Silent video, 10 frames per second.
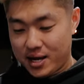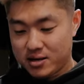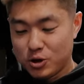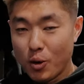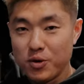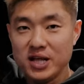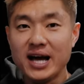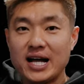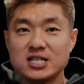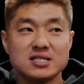You know, normally
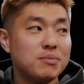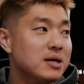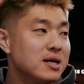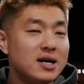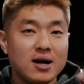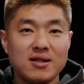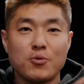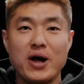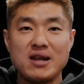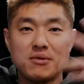I just call it a
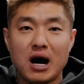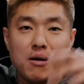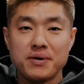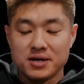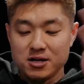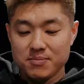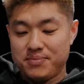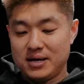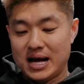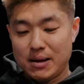random con picker,
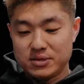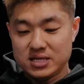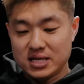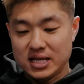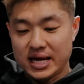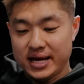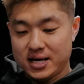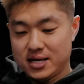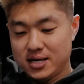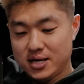but I'm just gonna like,
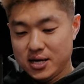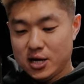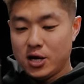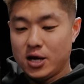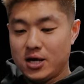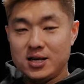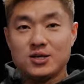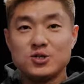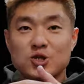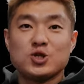
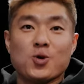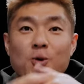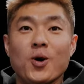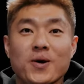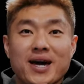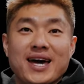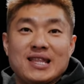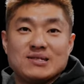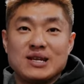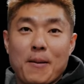just scroll, okay?
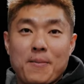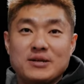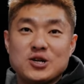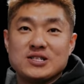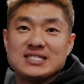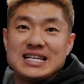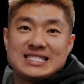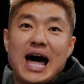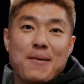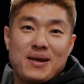And it's gonna, Jerry's gonna say
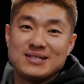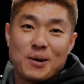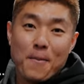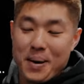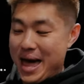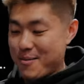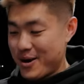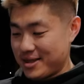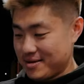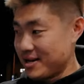stop, and it's gonna bam
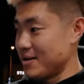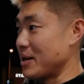right there, okay?